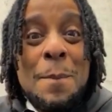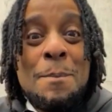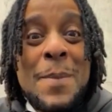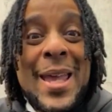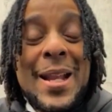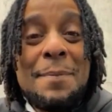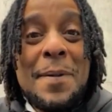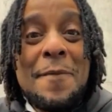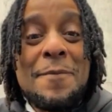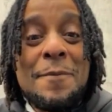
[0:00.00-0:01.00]
made up
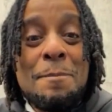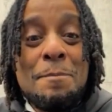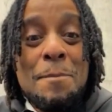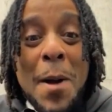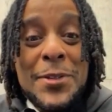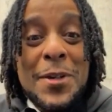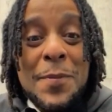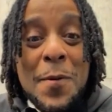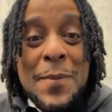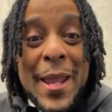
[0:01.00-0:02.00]
of
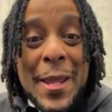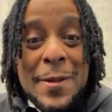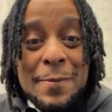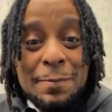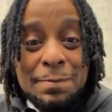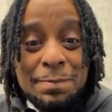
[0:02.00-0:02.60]
multiple men.